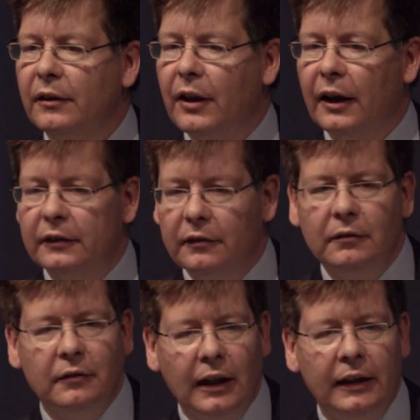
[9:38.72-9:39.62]
their
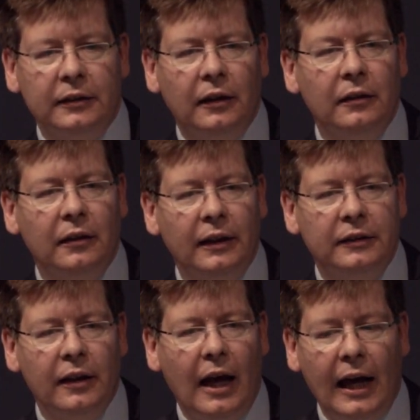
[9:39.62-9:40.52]
data
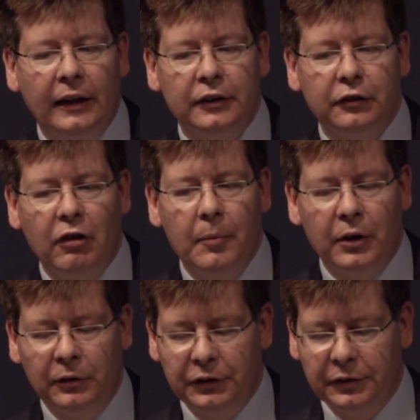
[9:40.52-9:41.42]
is in the hands of
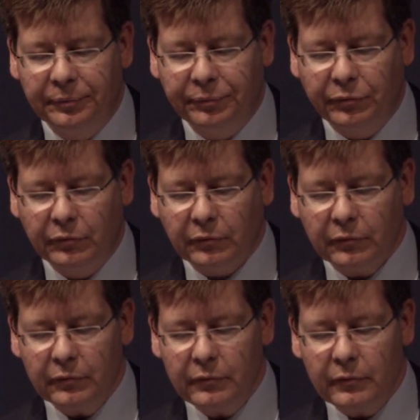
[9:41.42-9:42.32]
criminals?
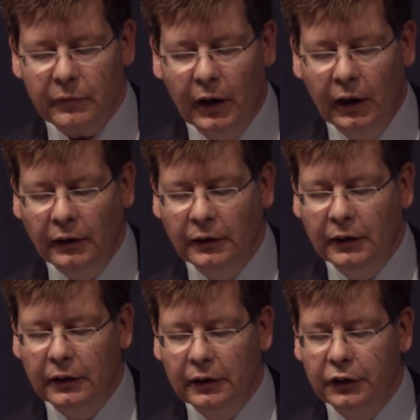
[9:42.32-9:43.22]
Yeah?
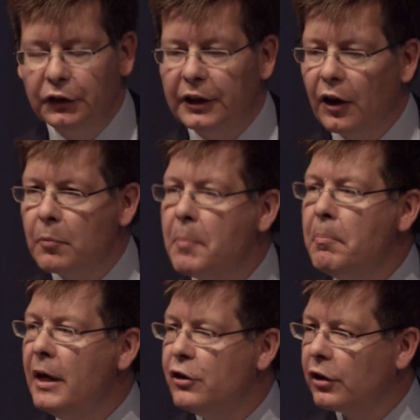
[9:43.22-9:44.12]
Do you tell them
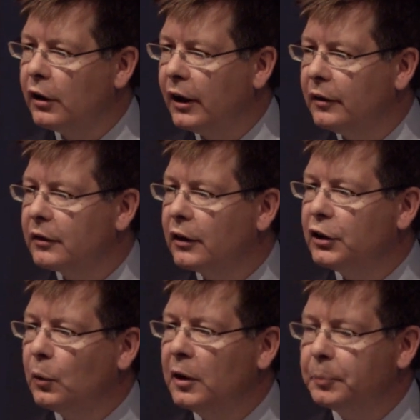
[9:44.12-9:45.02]
immediately?
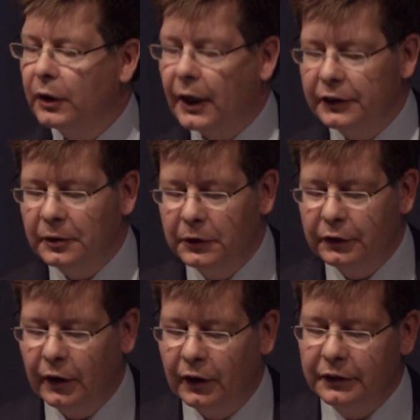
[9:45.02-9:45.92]
Because you always put
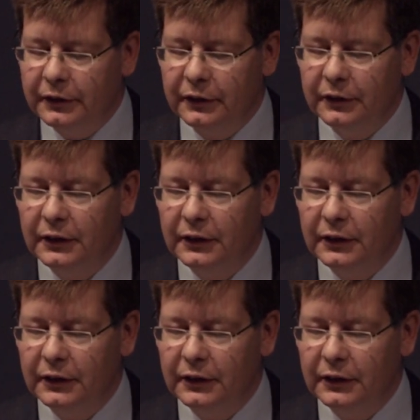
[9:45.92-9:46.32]
customers first.